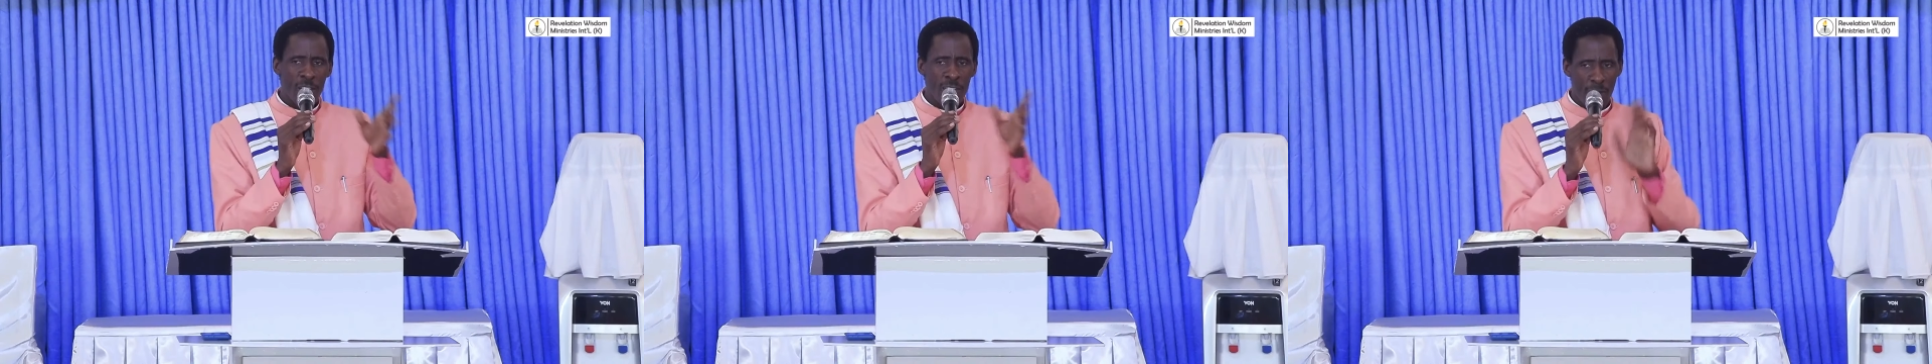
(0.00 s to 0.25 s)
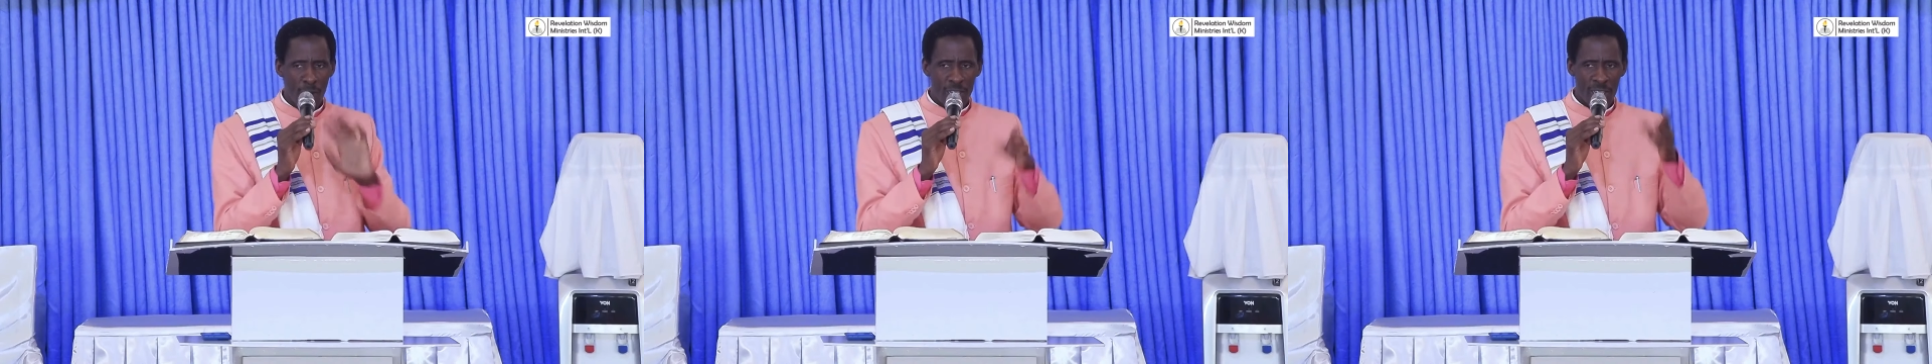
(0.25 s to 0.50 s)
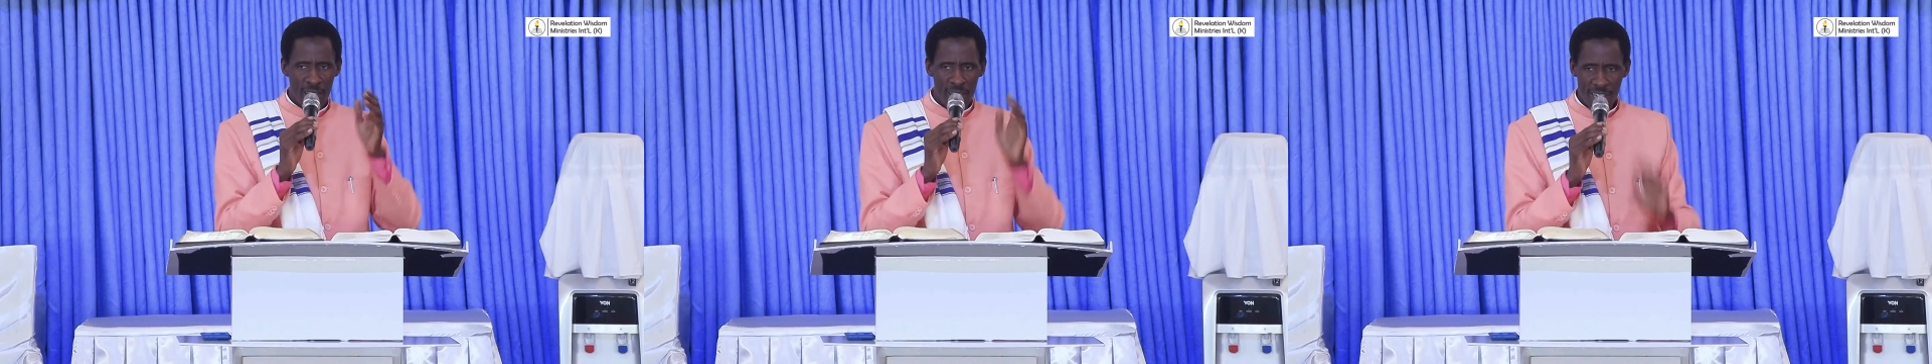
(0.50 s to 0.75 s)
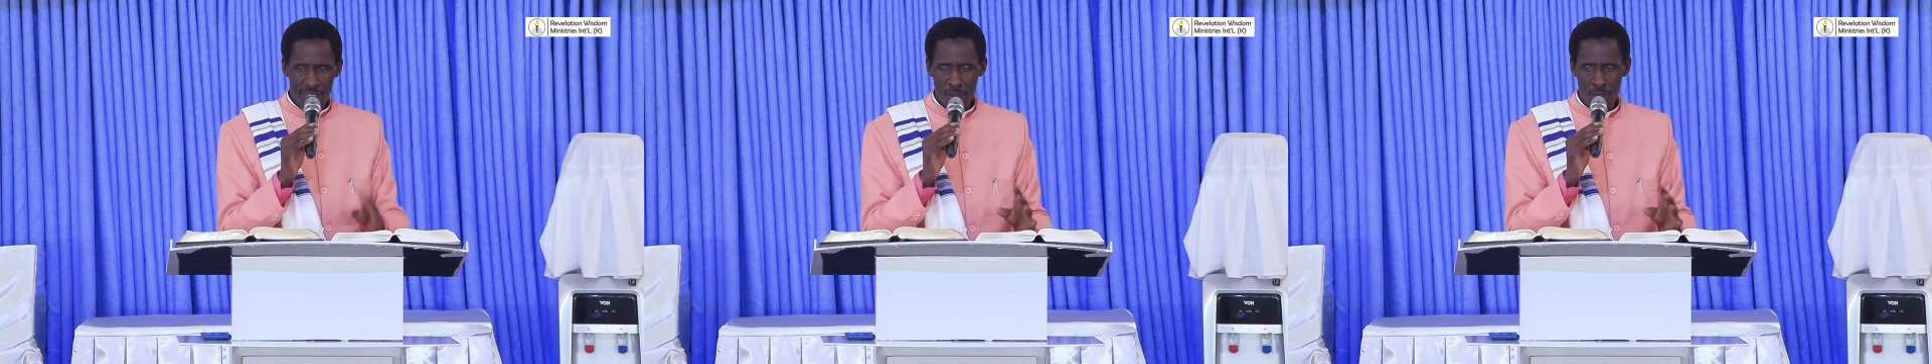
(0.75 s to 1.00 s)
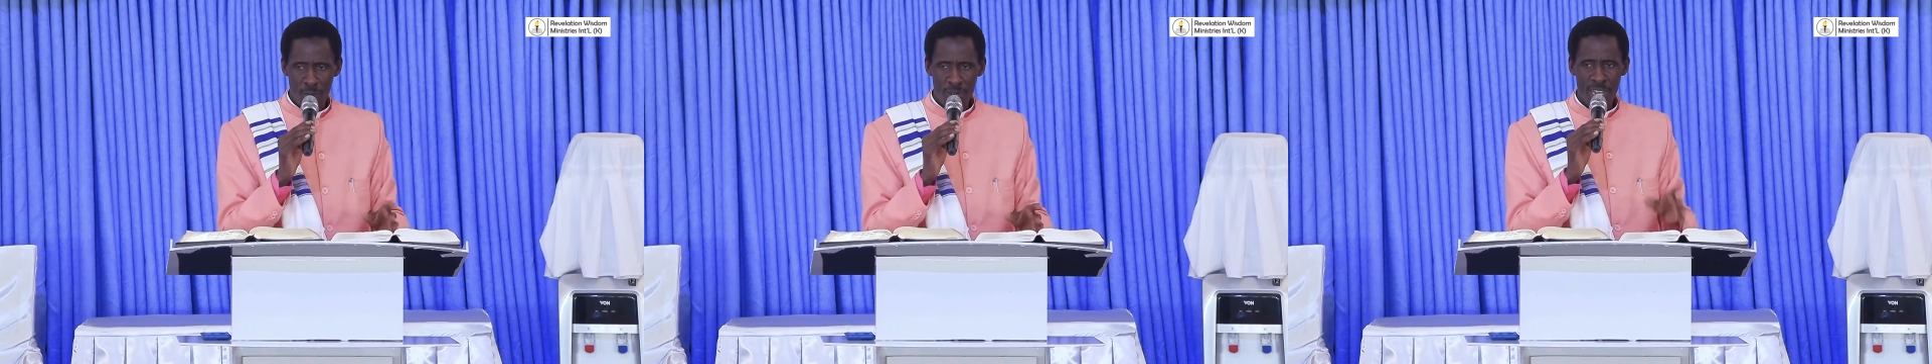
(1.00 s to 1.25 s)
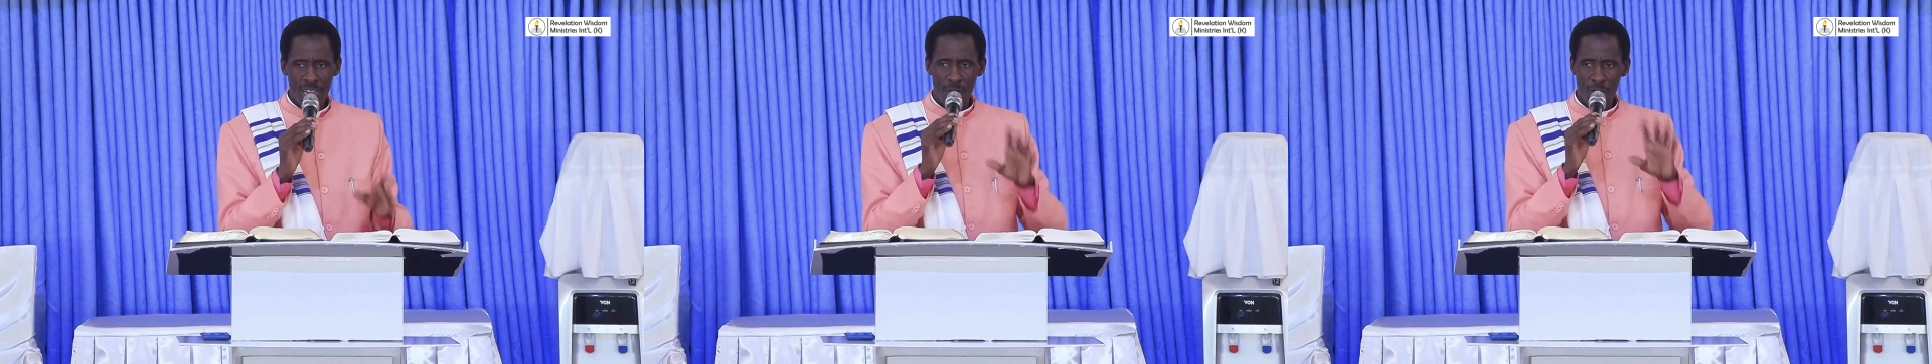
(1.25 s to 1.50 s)
Mount Kenya. You
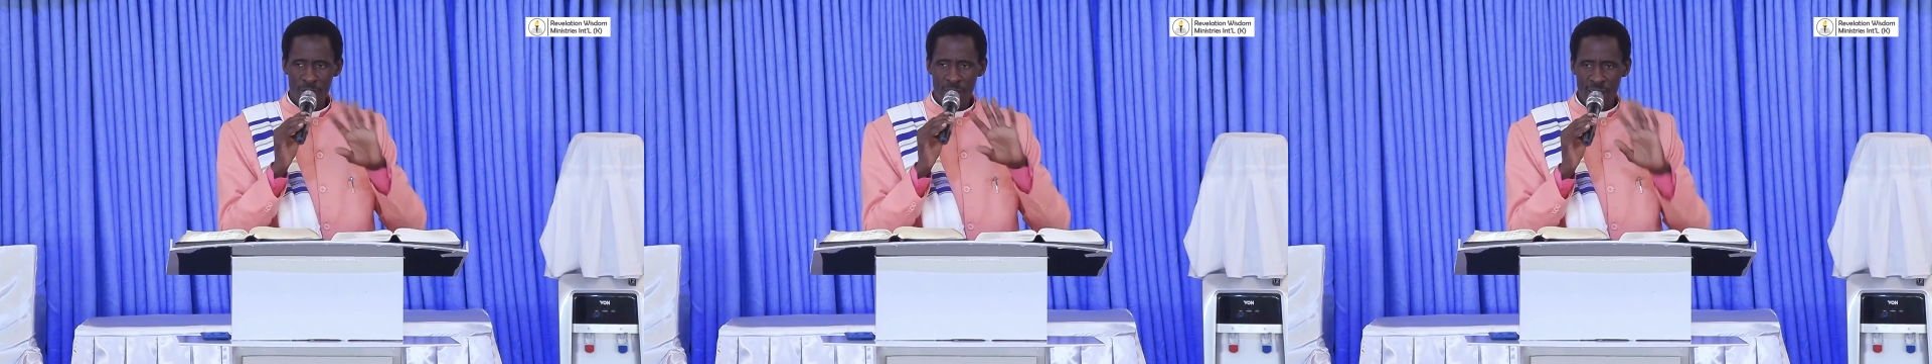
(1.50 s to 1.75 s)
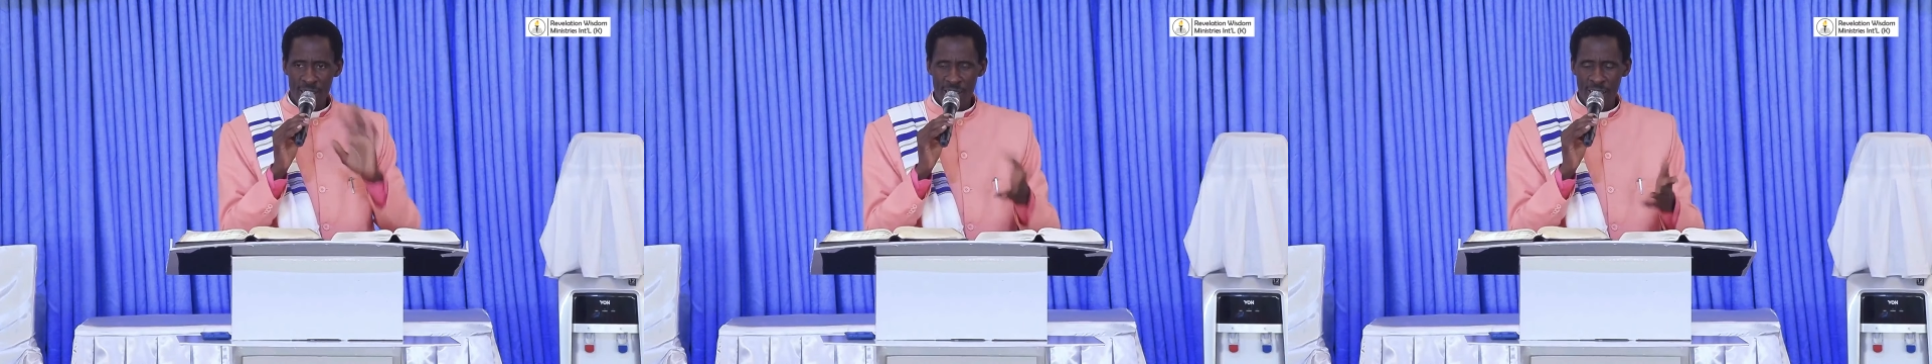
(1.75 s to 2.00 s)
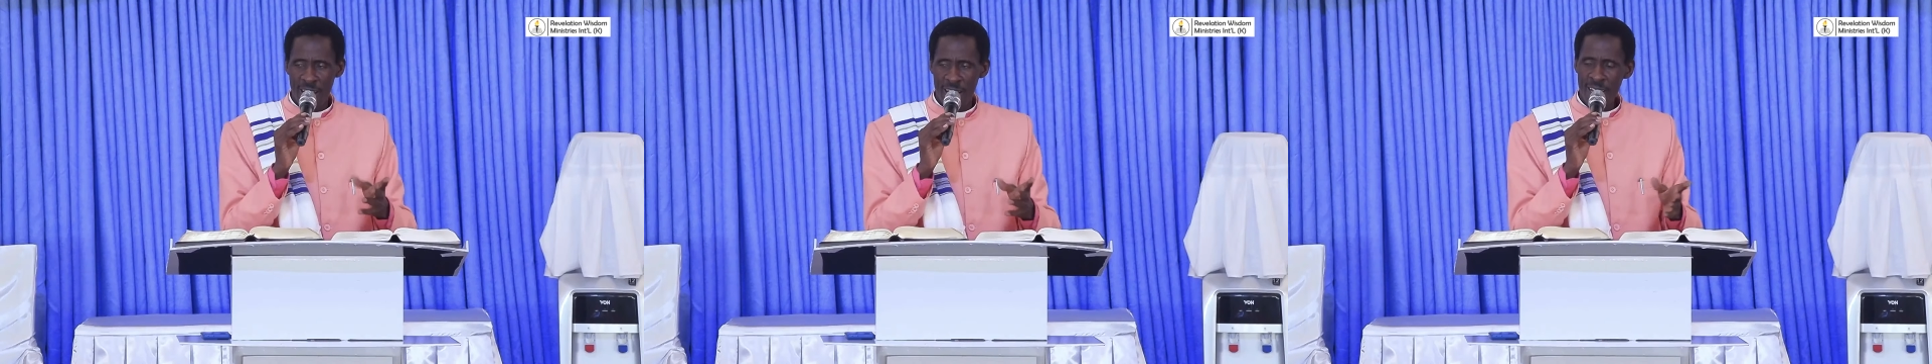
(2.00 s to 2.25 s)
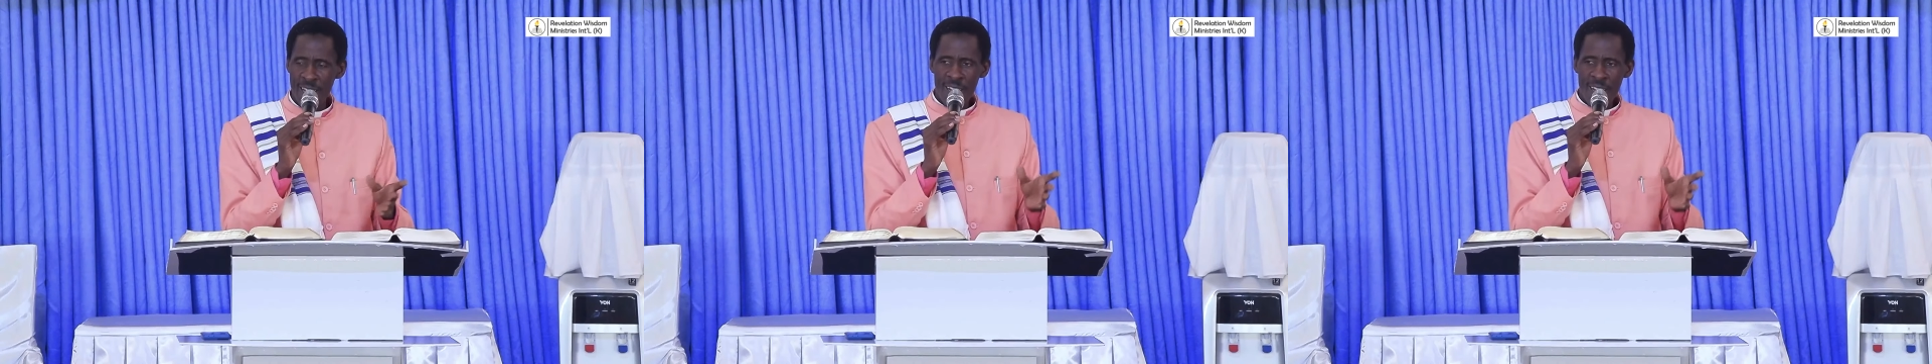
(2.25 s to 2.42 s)
thought I was just uh,